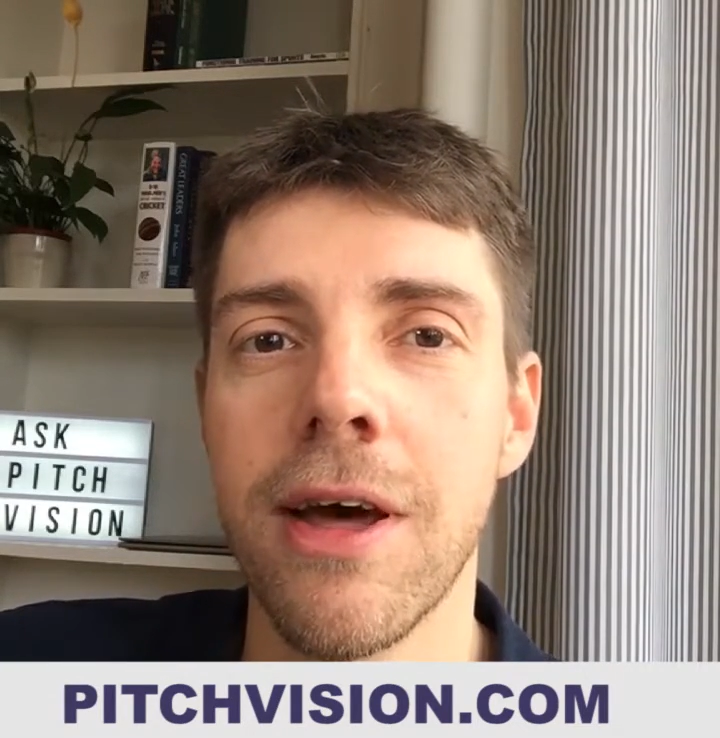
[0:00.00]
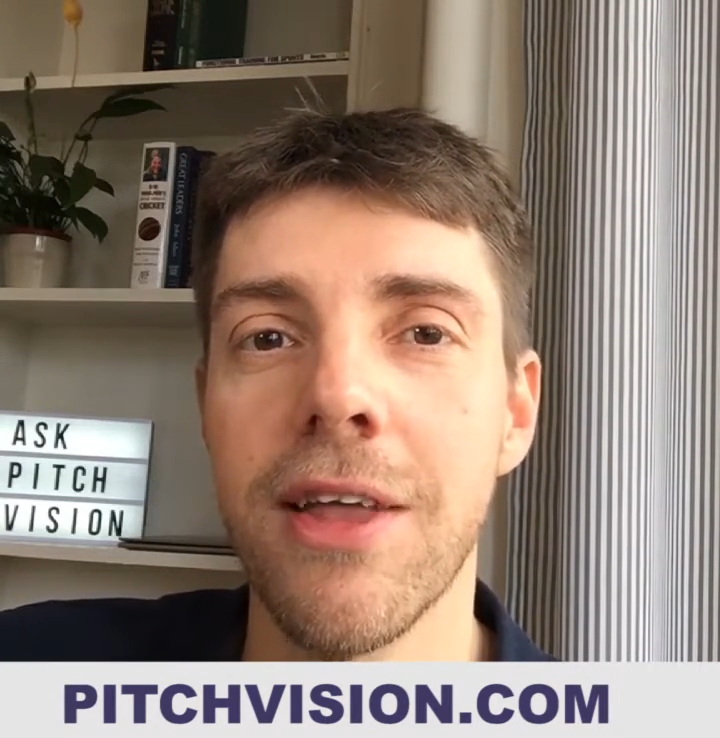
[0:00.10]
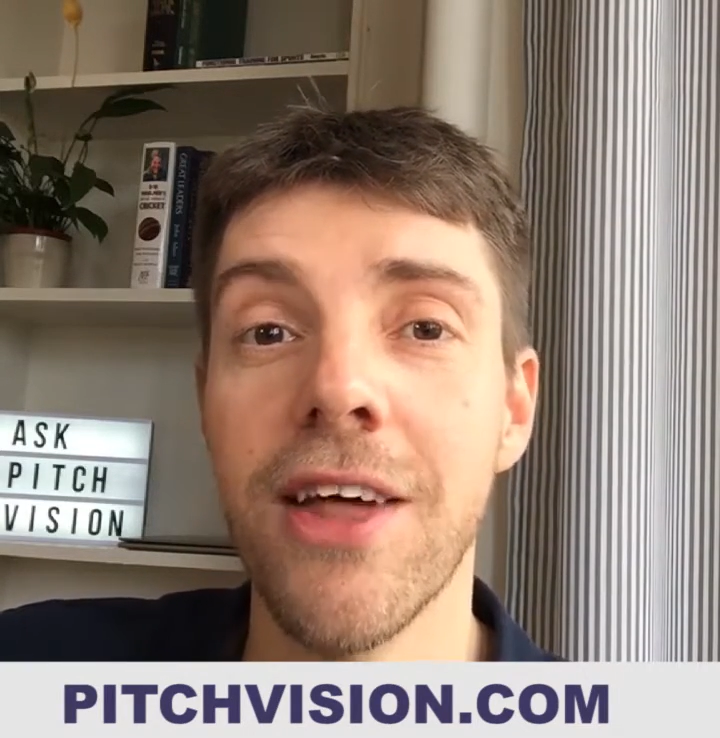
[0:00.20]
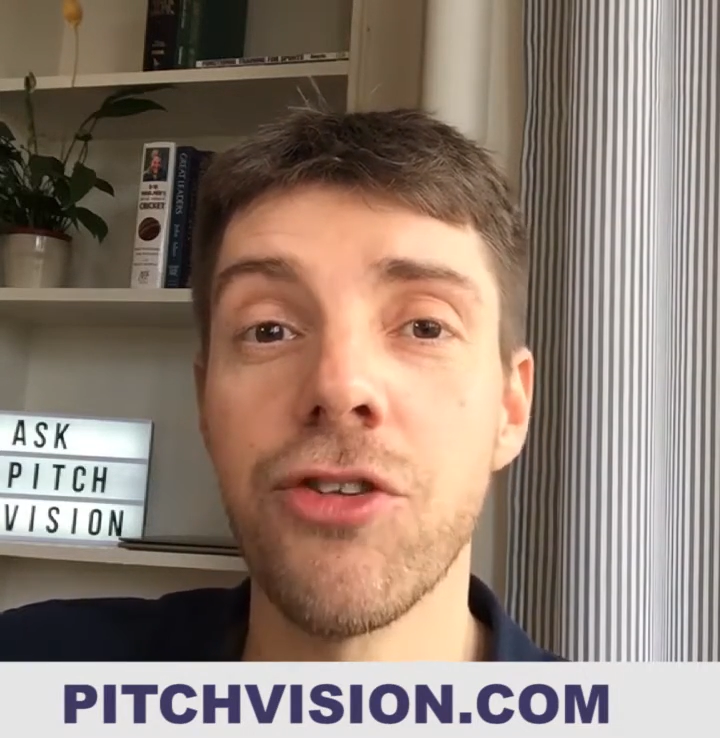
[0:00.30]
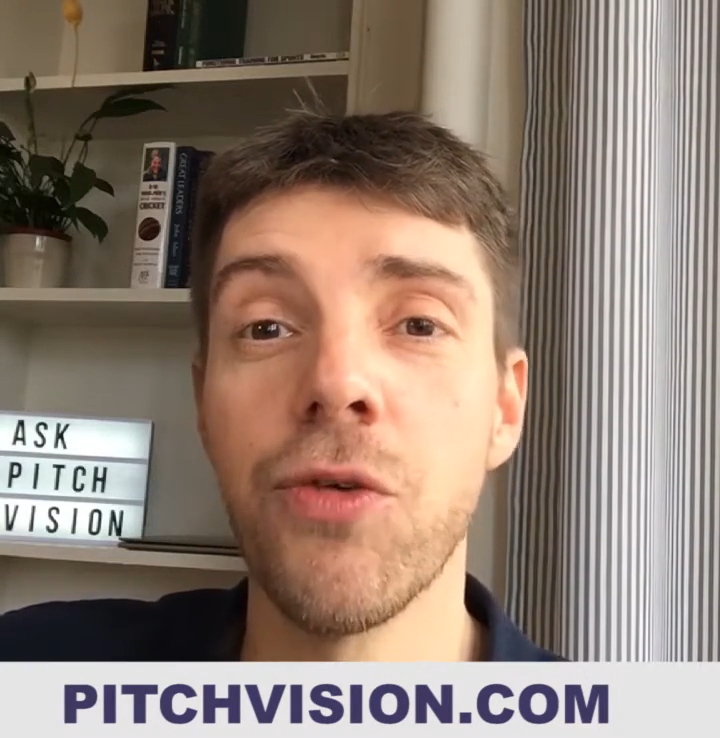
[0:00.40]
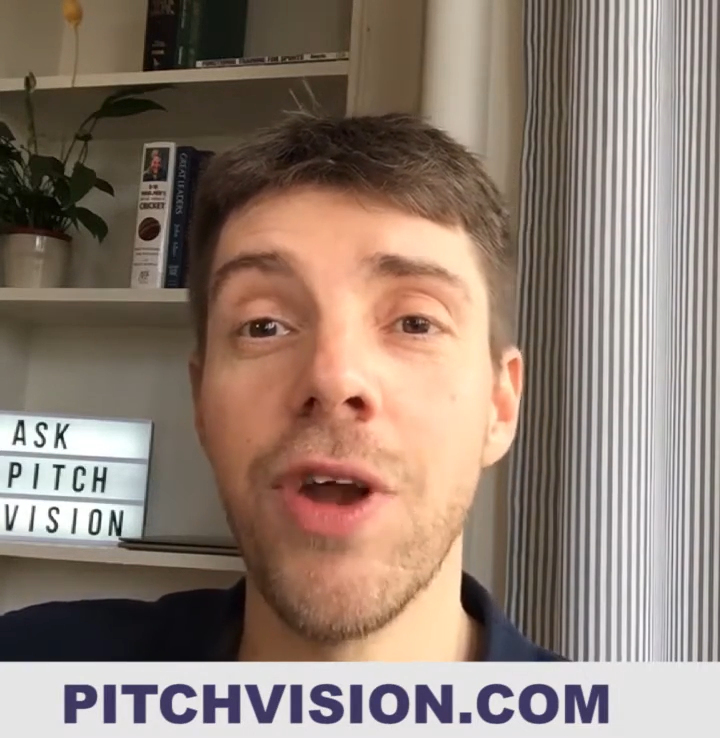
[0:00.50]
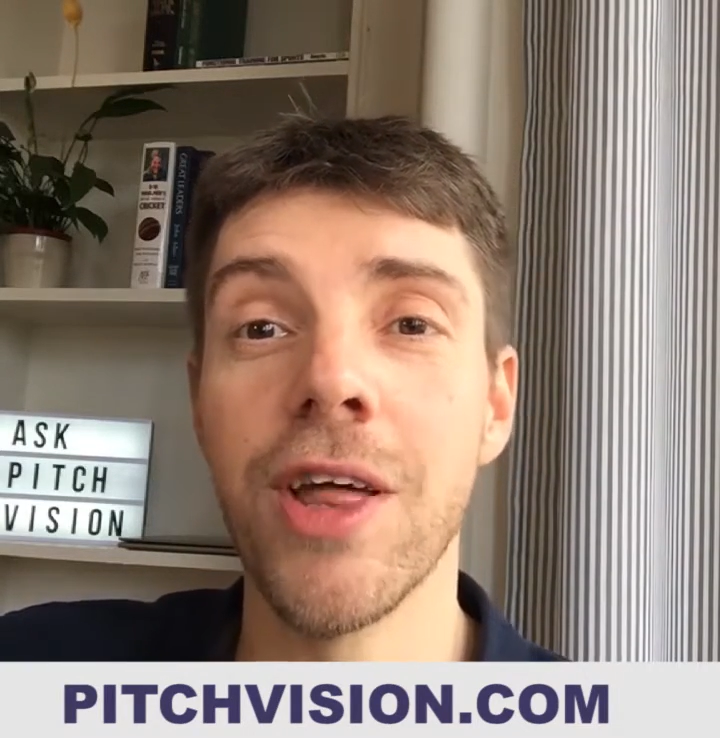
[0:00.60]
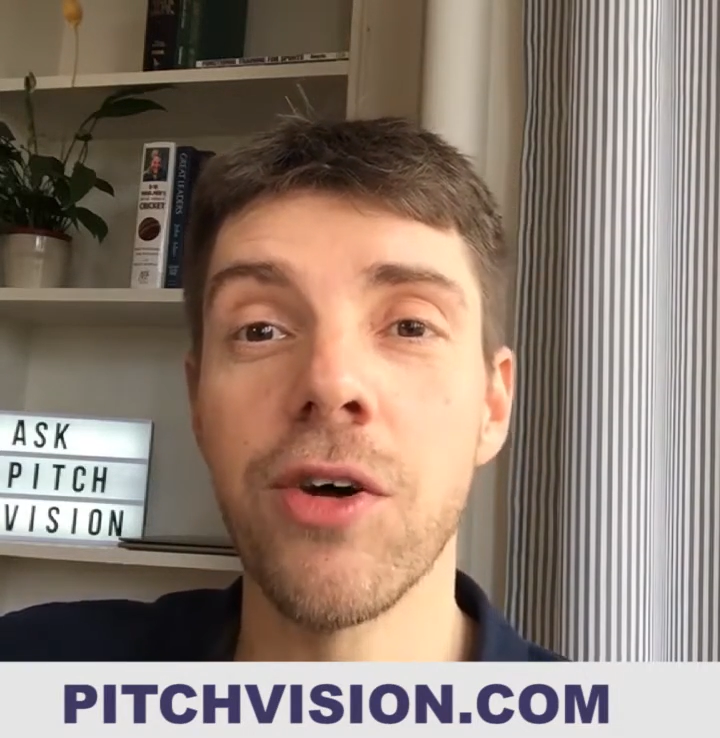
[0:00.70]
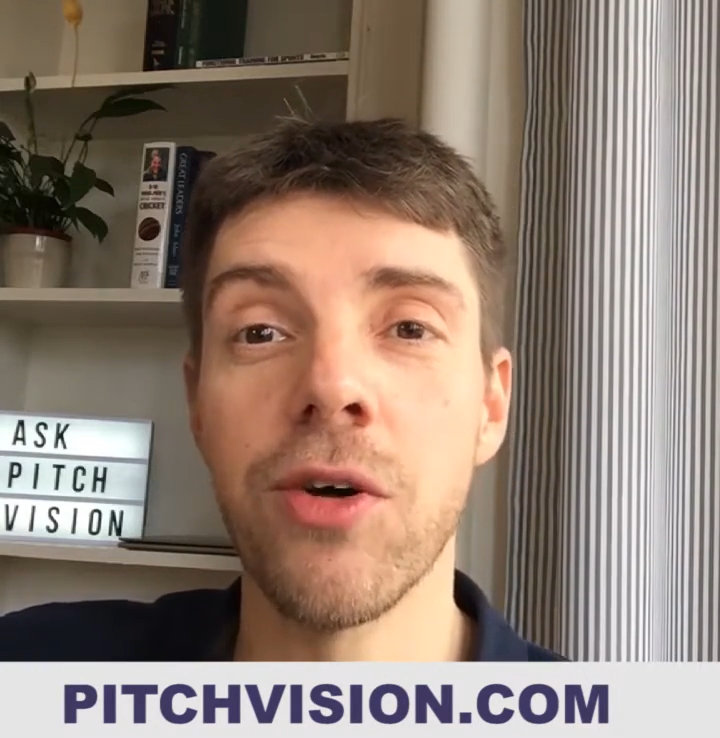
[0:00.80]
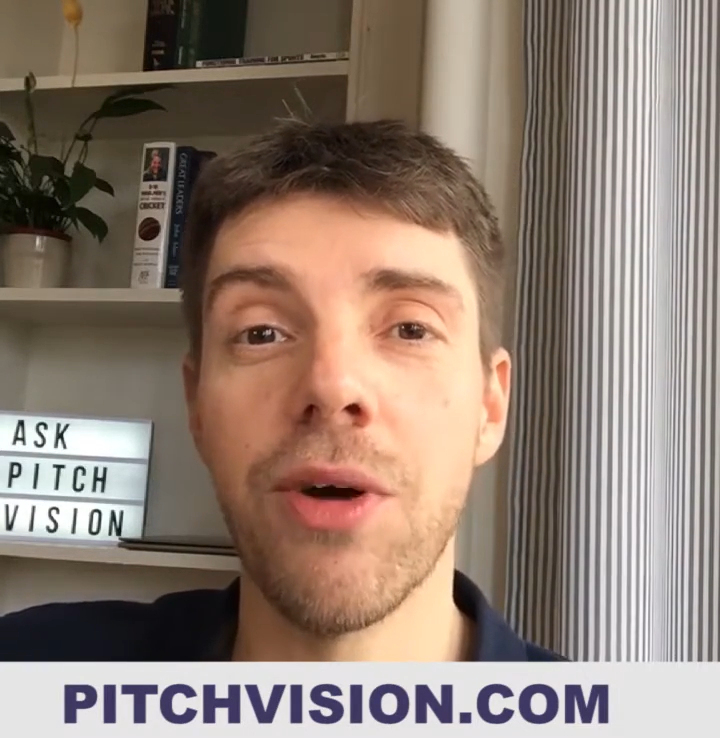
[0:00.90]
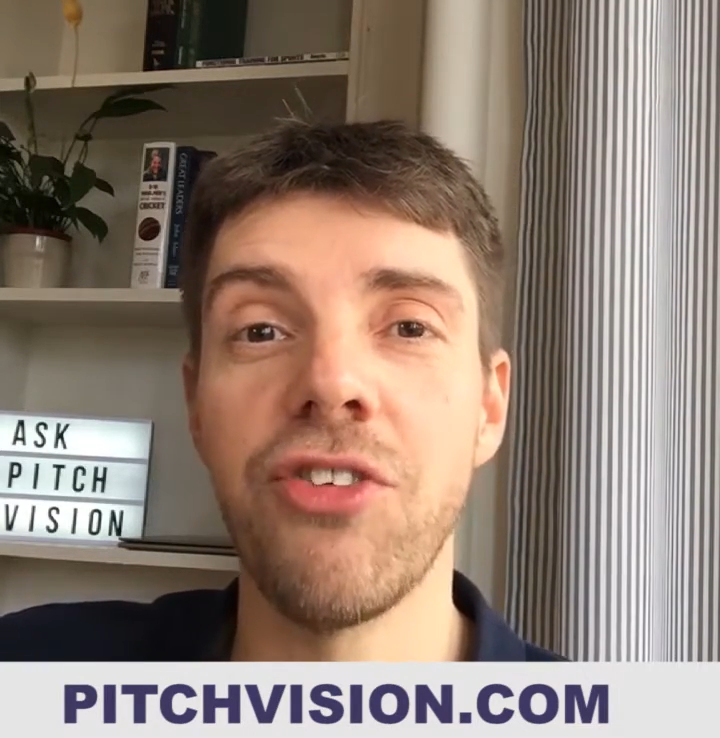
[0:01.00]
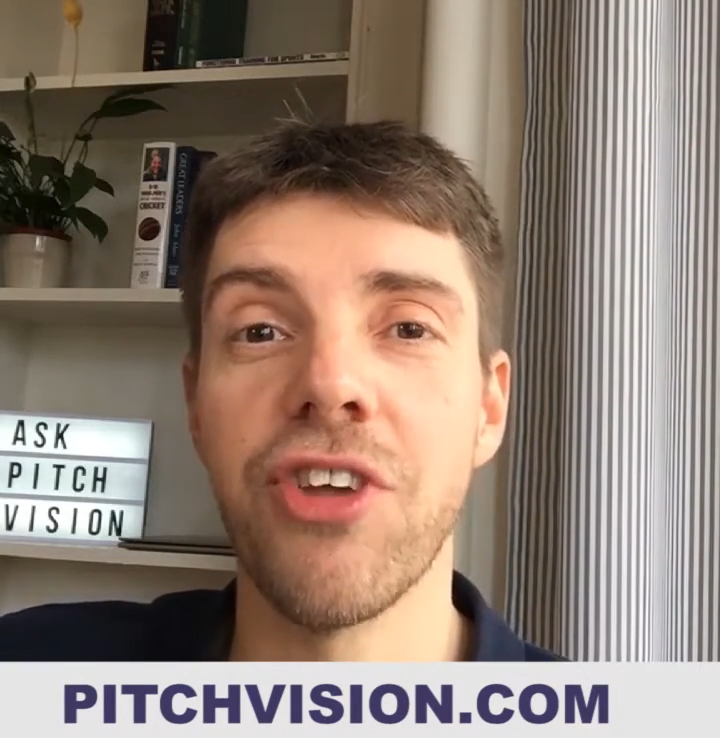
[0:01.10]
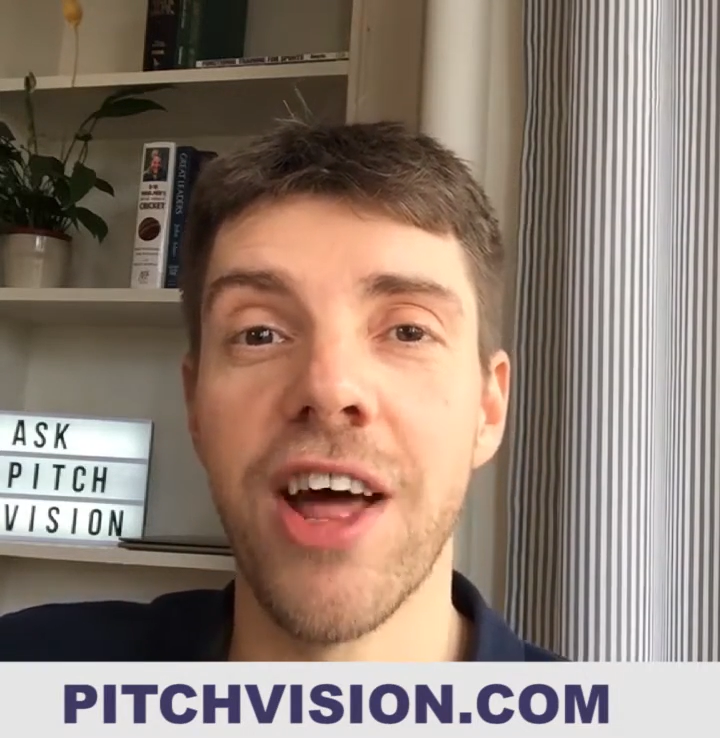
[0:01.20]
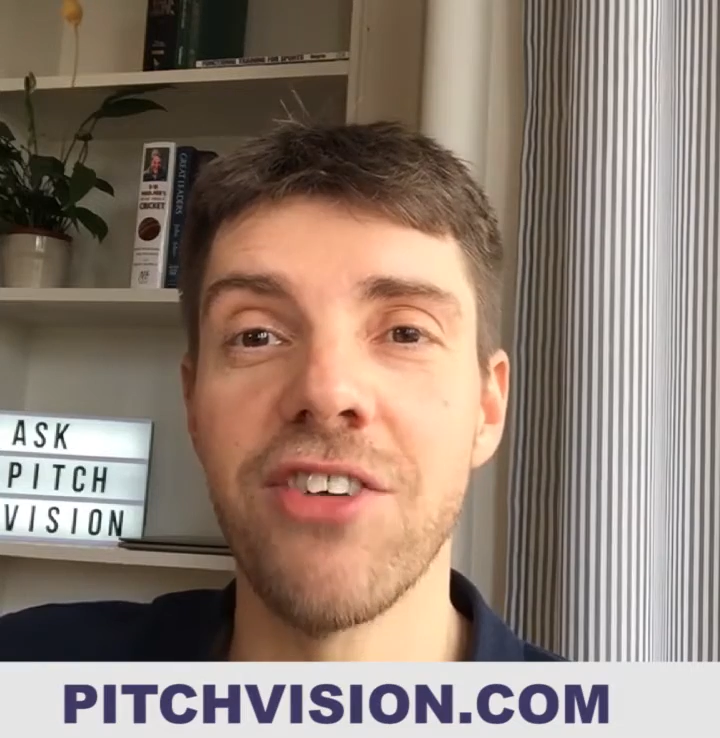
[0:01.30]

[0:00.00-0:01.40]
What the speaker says: And that's a really good question,